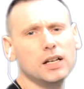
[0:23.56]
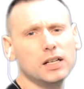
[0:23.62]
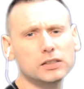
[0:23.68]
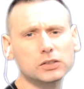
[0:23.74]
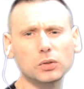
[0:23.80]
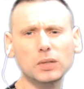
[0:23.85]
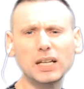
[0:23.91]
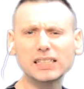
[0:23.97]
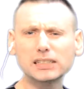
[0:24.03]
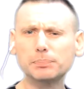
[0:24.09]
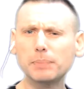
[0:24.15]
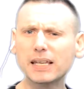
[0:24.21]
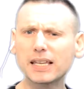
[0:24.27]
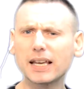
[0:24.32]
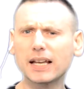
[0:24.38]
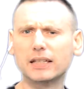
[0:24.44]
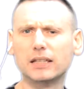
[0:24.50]
So let's
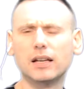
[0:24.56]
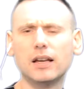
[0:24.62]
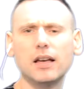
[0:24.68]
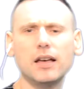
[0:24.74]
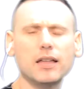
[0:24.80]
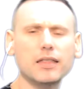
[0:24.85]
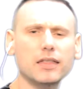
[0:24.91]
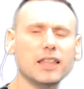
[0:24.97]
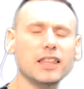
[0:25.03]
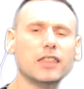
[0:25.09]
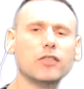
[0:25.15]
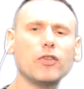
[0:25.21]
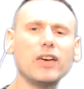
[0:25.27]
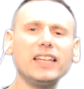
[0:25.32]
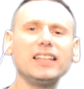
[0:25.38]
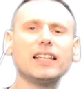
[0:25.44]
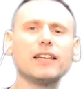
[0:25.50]
begin. The
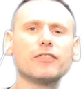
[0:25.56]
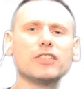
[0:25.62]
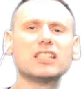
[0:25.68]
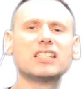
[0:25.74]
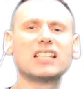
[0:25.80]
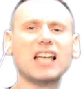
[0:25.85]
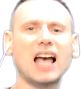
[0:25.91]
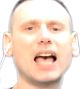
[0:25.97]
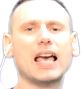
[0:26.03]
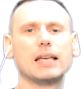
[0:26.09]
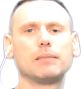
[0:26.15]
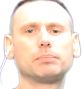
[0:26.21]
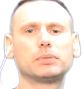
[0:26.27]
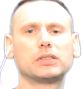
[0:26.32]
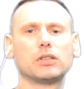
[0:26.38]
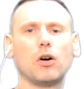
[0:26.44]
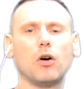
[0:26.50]
three different
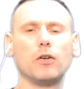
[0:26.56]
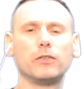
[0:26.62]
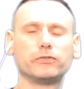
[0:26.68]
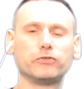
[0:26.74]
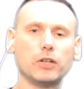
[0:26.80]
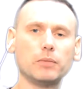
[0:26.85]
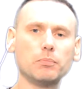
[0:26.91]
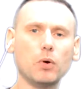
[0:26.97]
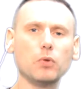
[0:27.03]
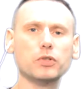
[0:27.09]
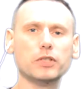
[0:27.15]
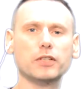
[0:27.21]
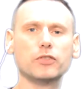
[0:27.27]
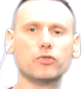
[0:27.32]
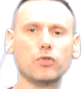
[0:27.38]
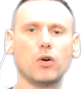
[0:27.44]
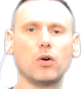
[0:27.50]
types of remote
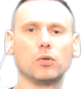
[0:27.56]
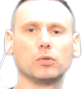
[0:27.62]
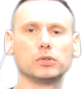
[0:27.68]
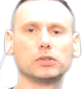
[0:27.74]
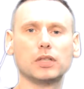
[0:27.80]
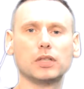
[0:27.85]
controls